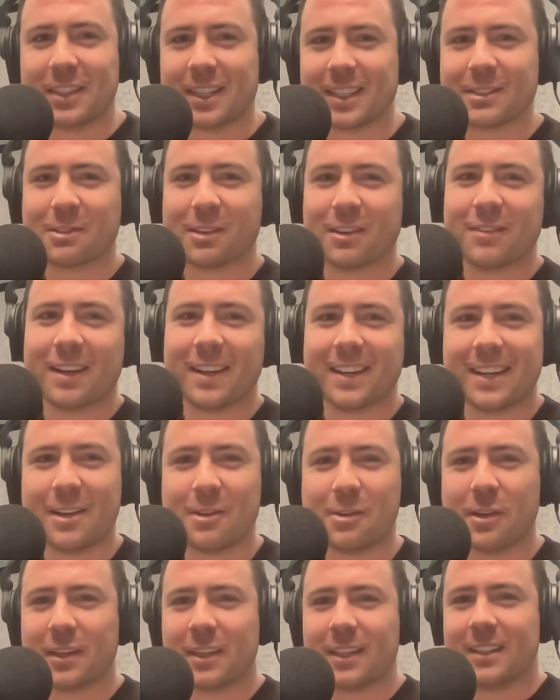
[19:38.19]
That's one of our
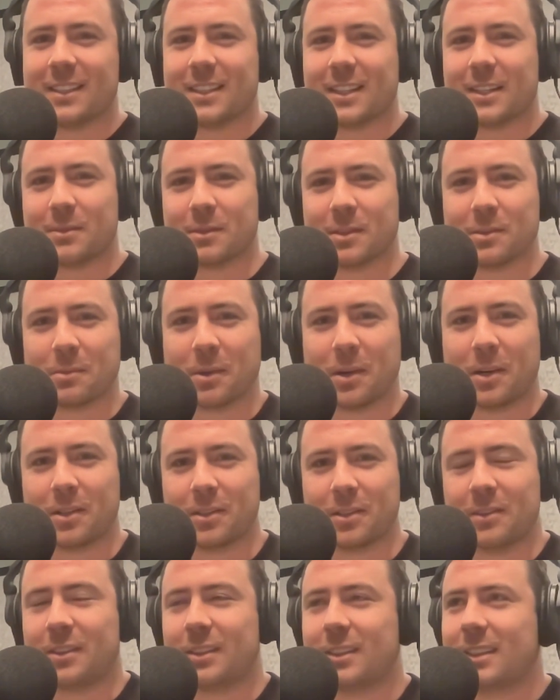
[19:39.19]
networking tips as
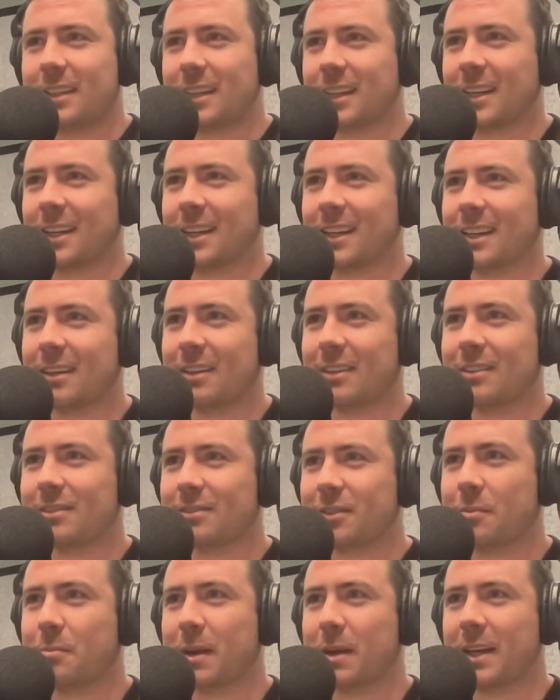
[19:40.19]
well uh,
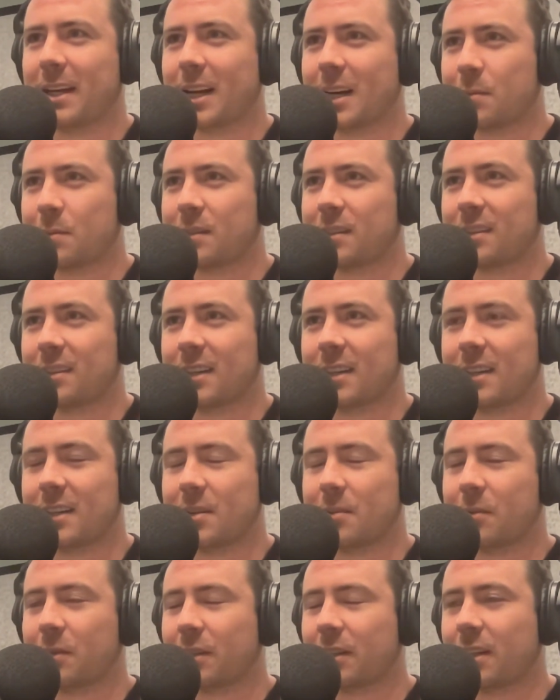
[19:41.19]
for meetups and, and
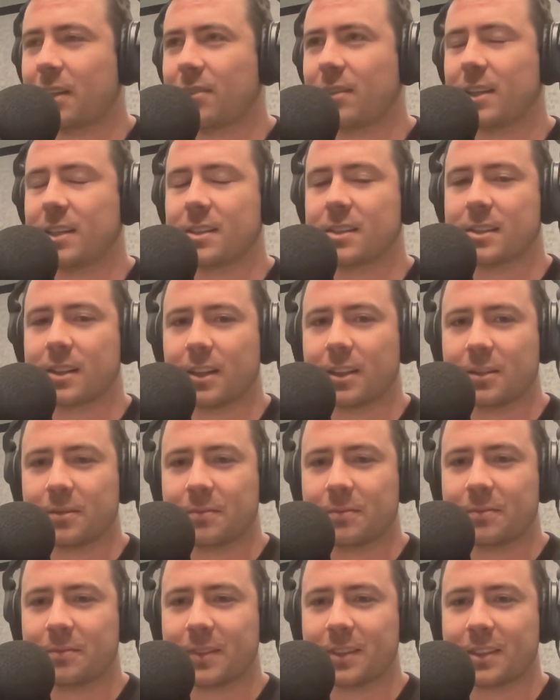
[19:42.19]
networking events. So
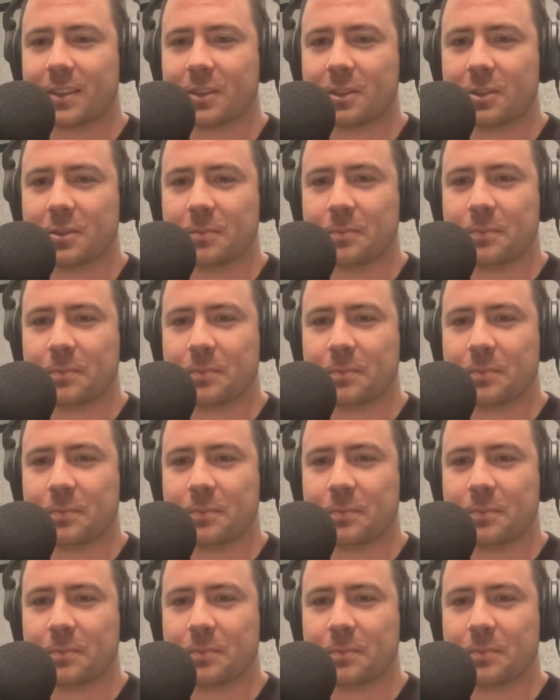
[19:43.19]
that's good.